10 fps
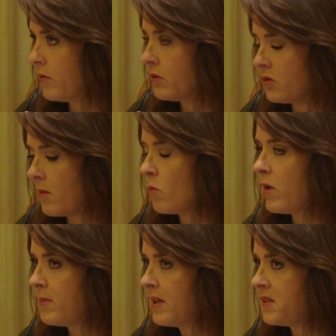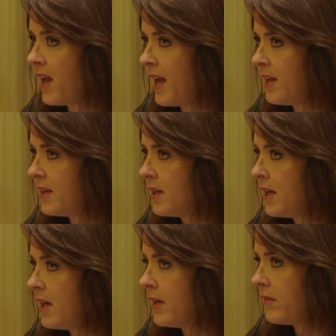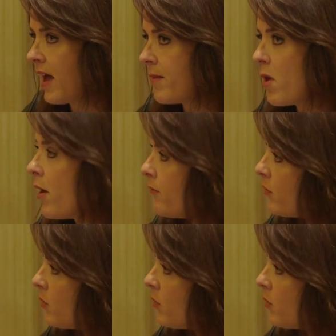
that some women take time off